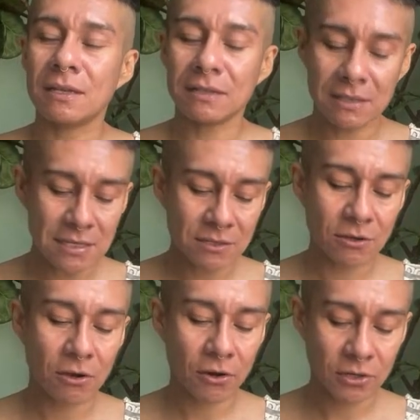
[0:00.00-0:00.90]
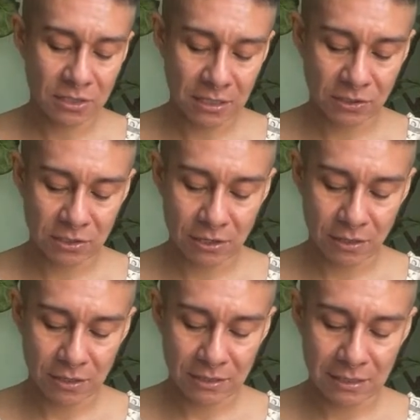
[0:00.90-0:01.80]
these cards,
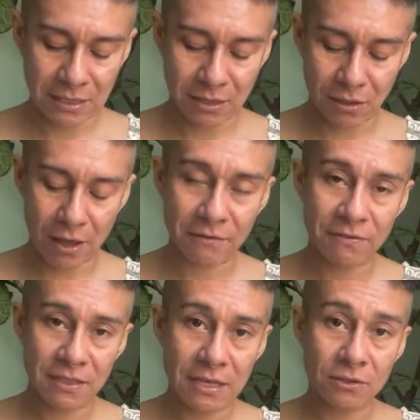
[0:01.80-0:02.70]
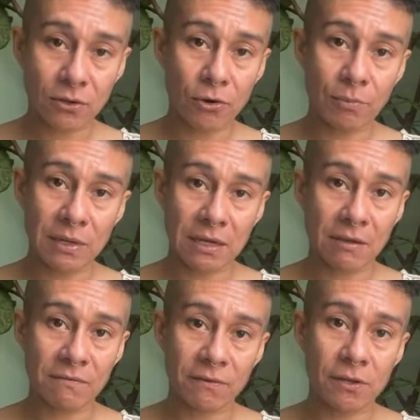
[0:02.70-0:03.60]
Sagittarius, like a lot of things are opening
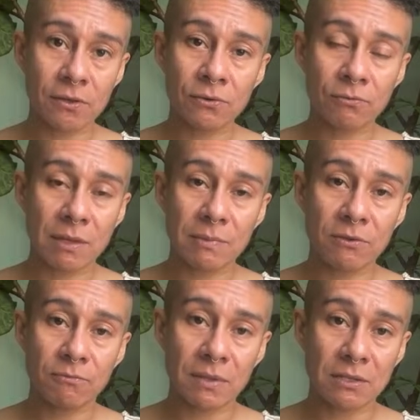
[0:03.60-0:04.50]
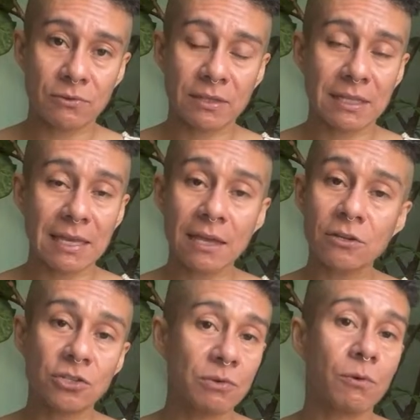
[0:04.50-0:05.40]
up for you. Maybe you've been doing like
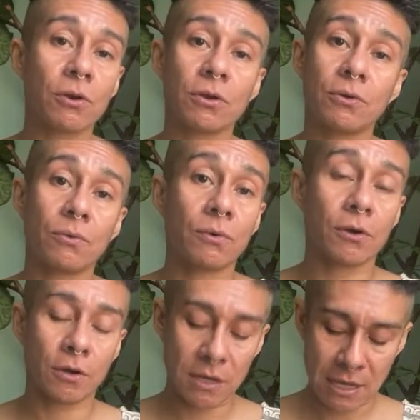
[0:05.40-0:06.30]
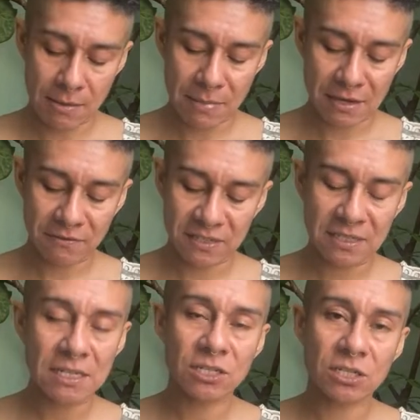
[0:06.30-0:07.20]
energy work or
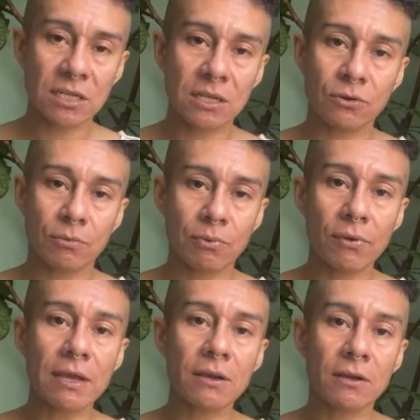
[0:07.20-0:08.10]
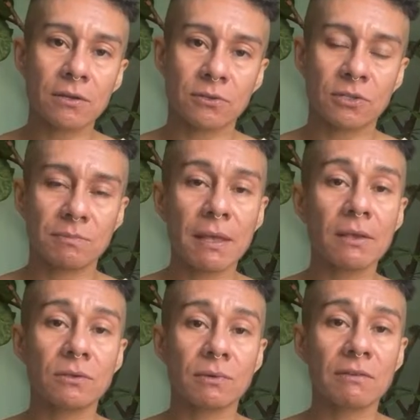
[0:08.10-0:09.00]
manifestation or prayers or
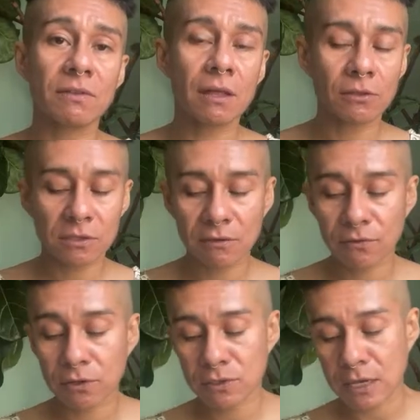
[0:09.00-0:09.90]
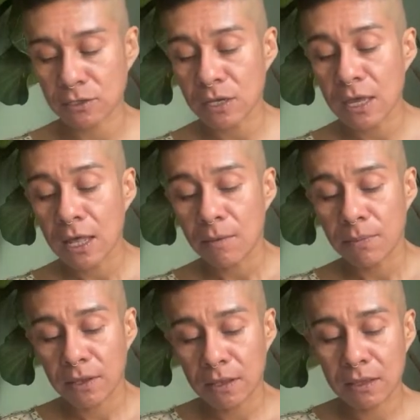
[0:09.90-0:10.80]
spells, whatever that looks like for you, Sag.
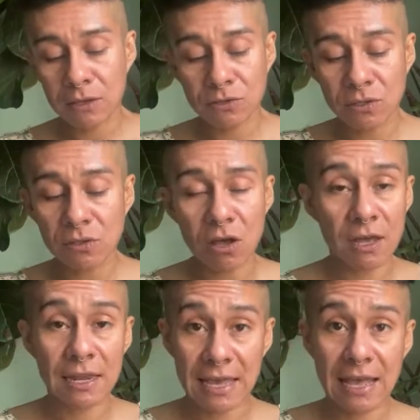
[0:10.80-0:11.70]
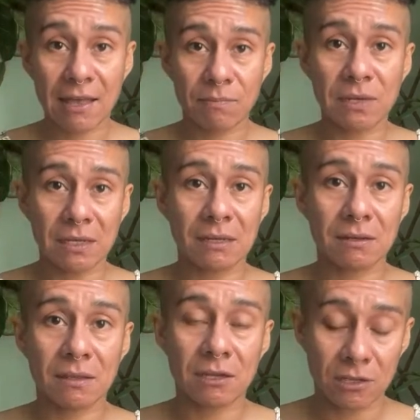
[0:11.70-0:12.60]
But there's a lot happening
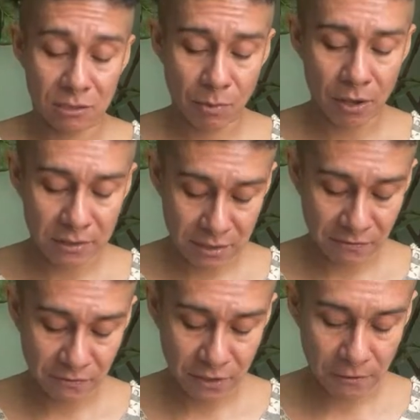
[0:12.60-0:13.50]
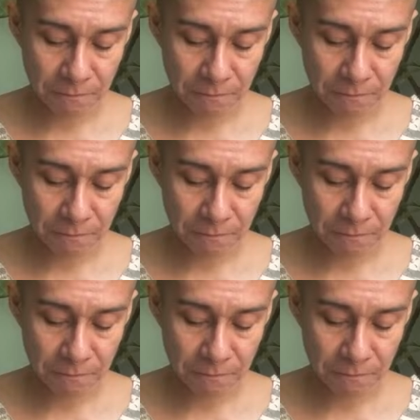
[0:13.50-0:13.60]
that is positive for you.